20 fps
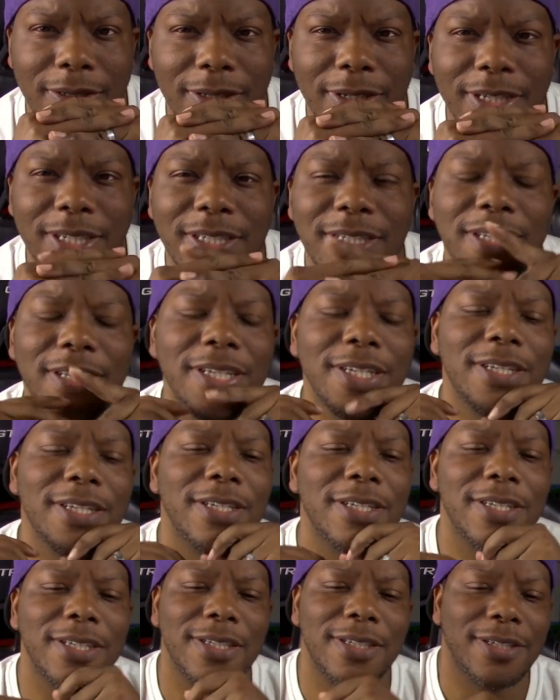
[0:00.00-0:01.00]
This
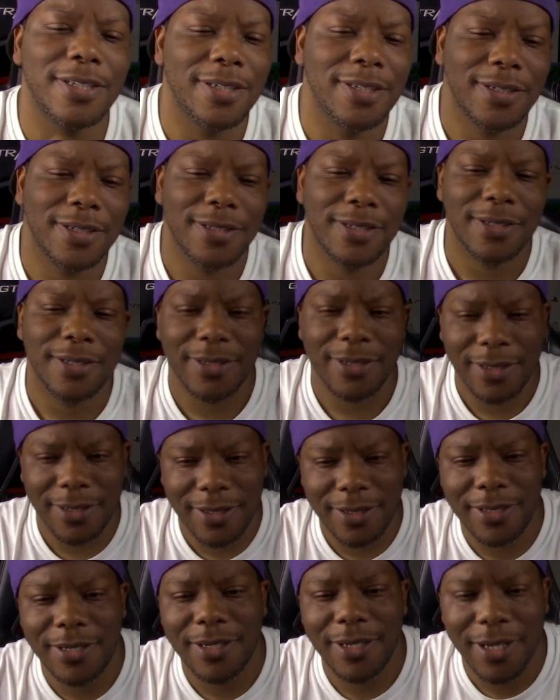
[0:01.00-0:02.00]
is
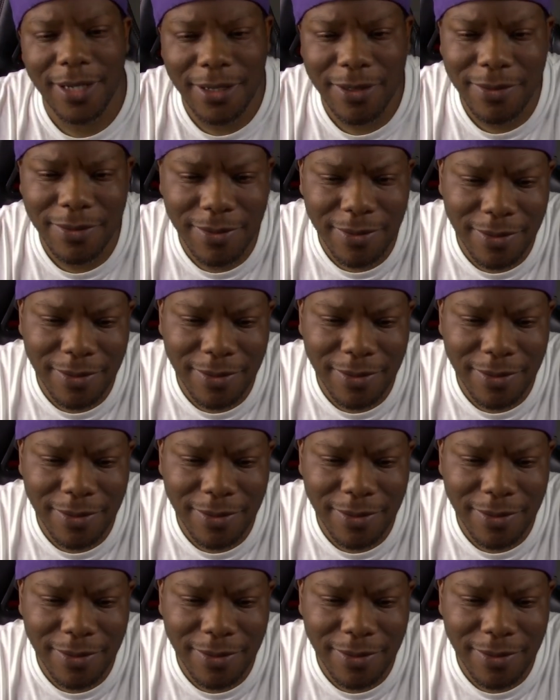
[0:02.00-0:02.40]
you know,